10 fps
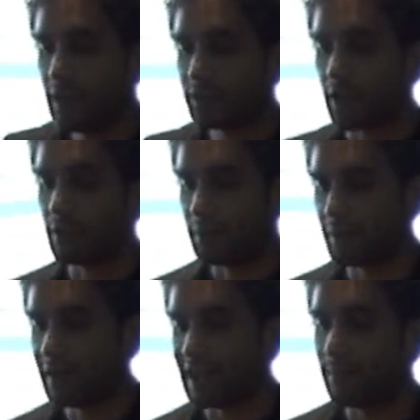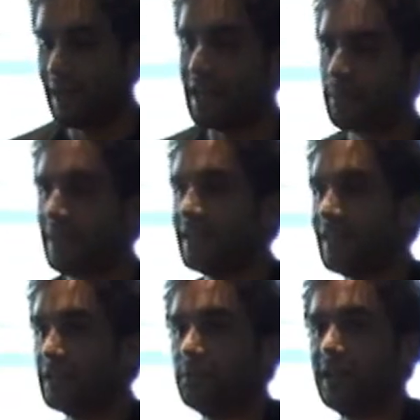So you'd be writing in PHP, and
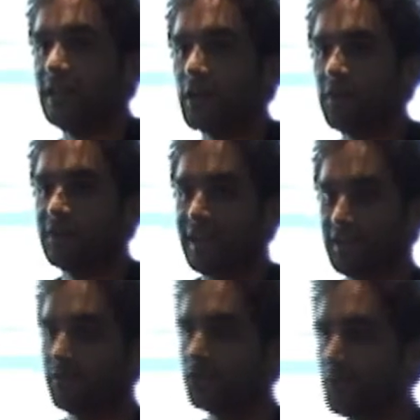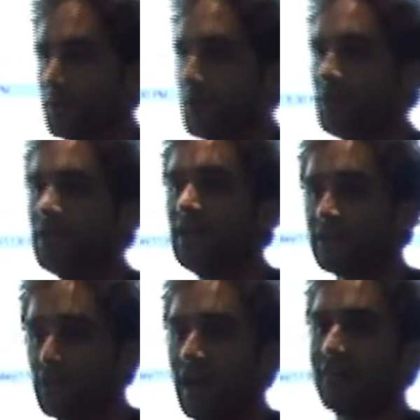then you'd be in the context of Drupal,
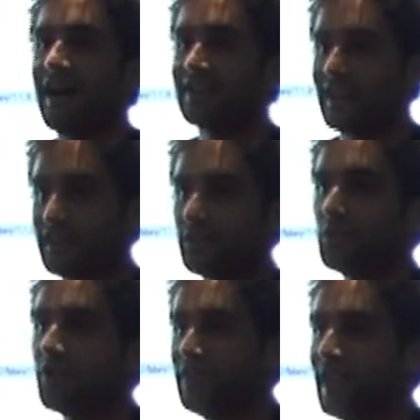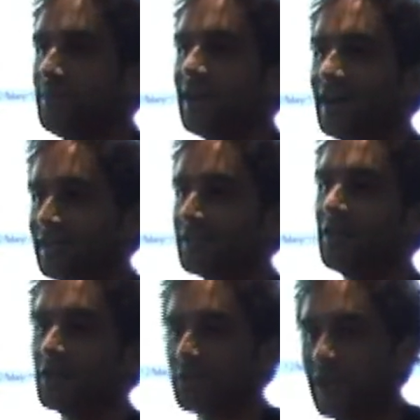so you have access to all of the APIs to
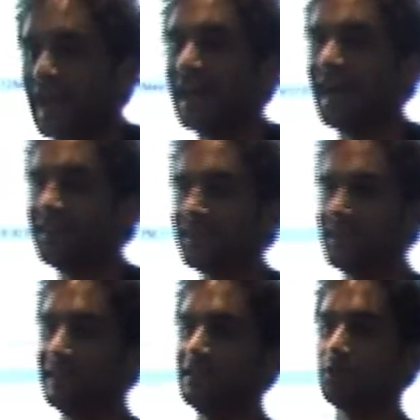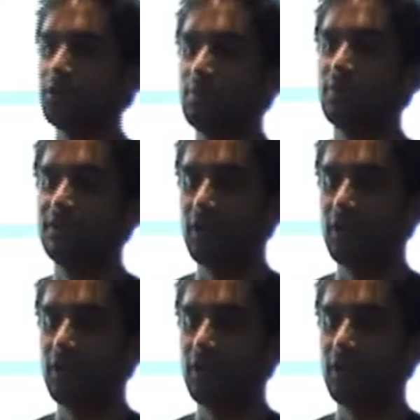go and create entities in Drupal and